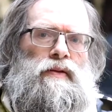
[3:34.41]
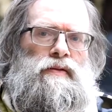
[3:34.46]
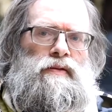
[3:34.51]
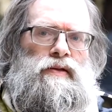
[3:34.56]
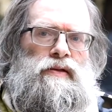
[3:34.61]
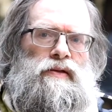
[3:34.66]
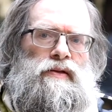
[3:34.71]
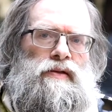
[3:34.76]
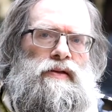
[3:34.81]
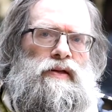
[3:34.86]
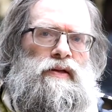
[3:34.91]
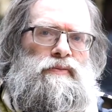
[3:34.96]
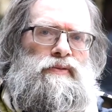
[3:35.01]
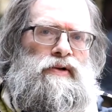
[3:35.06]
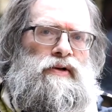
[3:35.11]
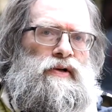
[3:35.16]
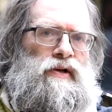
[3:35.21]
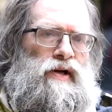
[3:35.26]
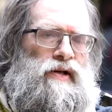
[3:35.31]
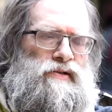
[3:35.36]
the
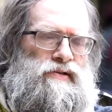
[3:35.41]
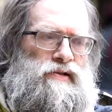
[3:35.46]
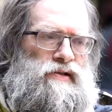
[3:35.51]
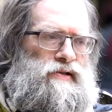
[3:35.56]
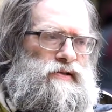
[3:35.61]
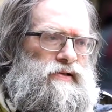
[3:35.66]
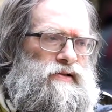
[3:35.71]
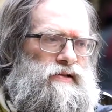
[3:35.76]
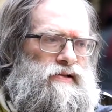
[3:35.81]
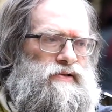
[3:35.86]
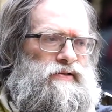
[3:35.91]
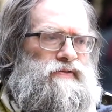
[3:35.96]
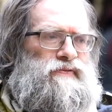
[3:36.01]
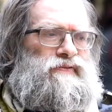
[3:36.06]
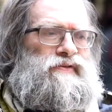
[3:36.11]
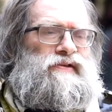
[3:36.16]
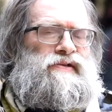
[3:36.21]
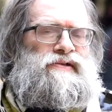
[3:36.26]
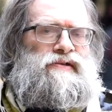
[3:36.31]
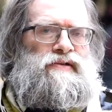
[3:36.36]
liberalization has
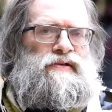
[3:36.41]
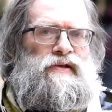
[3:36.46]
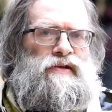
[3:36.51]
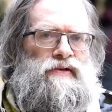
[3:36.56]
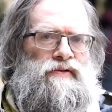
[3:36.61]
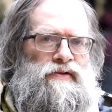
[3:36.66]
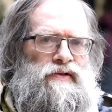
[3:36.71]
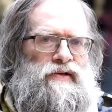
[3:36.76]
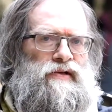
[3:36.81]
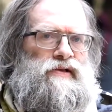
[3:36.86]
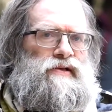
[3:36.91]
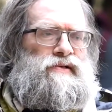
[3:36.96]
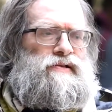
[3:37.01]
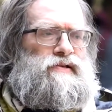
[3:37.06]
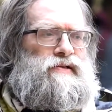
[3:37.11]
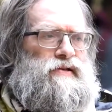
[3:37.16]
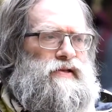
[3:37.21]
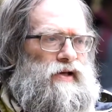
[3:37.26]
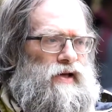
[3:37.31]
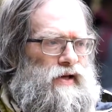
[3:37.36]
sufficiently
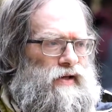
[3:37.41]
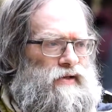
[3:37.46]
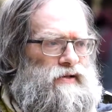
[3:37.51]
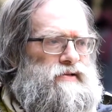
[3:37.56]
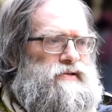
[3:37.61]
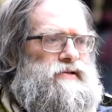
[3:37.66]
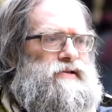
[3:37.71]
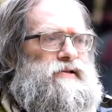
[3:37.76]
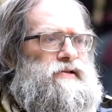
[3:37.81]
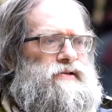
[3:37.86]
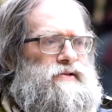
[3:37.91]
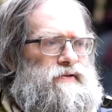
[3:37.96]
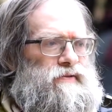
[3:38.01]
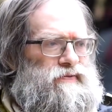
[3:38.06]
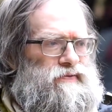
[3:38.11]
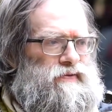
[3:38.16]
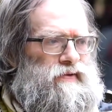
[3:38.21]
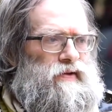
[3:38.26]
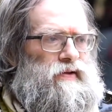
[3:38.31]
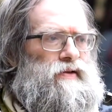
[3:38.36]
released the energies
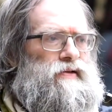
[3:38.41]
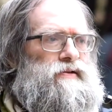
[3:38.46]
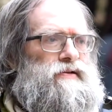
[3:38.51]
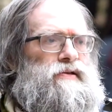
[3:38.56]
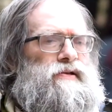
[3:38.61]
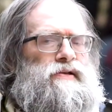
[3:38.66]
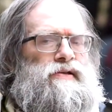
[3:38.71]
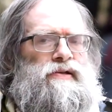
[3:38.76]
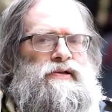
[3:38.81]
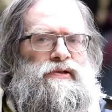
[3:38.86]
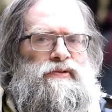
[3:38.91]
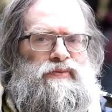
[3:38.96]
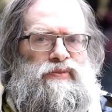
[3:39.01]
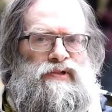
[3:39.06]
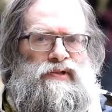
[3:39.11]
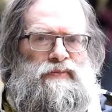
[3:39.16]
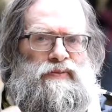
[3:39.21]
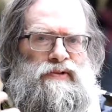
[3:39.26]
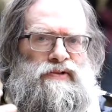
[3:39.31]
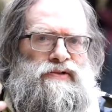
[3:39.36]
of the Indian
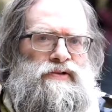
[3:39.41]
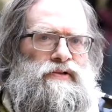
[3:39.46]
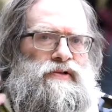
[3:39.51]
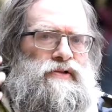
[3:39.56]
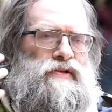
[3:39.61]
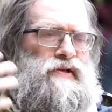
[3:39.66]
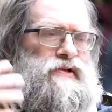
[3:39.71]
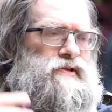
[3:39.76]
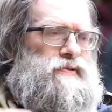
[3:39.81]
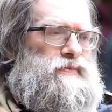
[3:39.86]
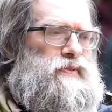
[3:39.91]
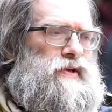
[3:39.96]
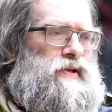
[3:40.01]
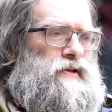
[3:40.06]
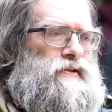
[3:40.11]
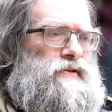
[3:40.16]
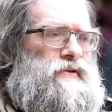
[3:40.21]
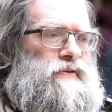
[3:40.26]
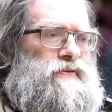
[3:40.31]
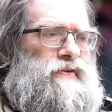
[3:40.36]
people so that there's
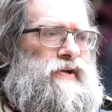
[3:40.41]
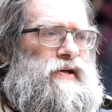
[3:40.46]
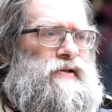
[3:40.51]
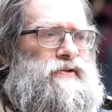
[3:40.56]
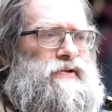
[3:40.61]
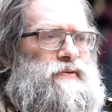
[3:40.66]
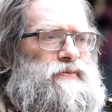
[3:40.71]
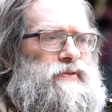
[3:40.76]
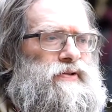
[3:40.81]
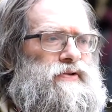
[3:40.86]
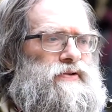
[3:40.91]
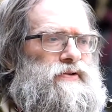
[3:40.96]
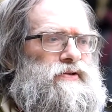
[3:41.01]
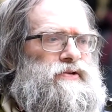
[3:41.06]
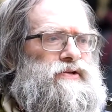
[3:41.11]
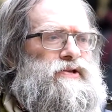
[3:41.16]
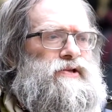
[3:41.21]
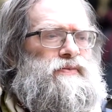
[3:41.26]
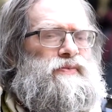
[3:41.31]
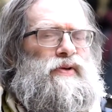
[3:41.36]
plenty of
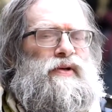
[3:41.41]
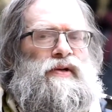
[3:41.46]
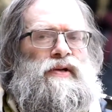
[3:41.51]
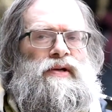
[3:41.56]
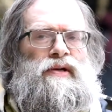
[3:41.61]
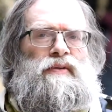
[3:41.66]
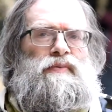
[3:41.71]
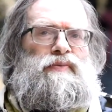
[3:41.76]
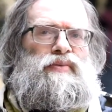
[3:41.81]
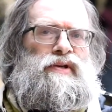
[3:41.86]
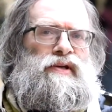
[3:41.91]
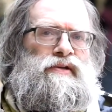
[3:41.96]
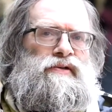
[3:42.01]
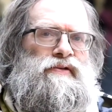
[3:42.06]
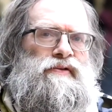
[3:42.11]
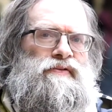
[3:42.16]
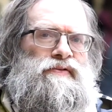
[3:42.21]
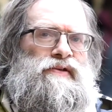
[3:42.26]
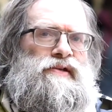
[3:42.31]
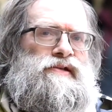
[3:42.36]
entrepreneurship,
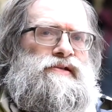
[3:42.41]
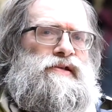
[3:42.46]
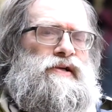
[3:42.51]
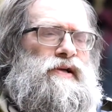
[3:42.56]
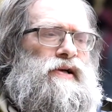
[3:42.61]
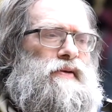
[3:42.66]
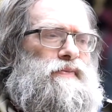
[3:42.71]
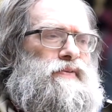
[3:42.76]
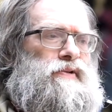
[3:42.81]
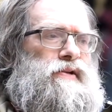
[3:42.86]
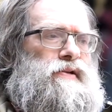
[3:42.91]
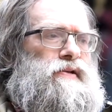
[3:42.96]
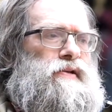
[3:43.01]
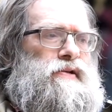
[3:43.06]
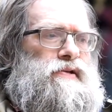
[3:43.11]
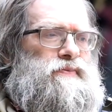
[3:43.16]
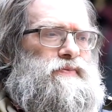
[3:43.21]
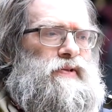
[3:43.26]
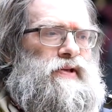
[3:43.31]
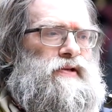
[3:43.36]
plenty of things are happening,
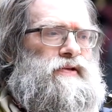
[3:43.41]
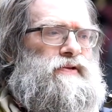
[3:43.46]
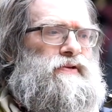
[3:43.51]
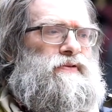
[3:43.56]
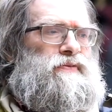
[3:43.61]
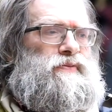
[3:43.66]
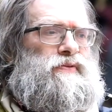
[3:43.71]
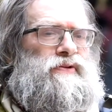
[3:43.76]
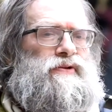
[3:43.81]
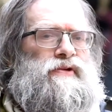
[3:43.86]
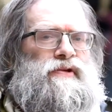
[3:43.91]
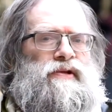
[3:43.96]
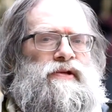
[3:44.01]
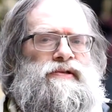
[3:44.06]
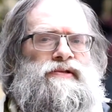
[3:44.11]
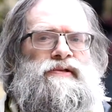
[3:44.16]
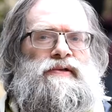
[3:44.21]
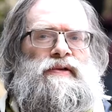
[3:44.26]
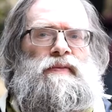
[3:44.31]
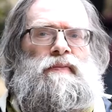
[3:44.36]
there's plenty of
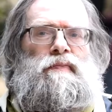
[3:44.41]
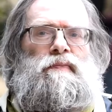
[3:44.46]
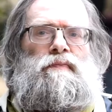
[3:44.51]
progress.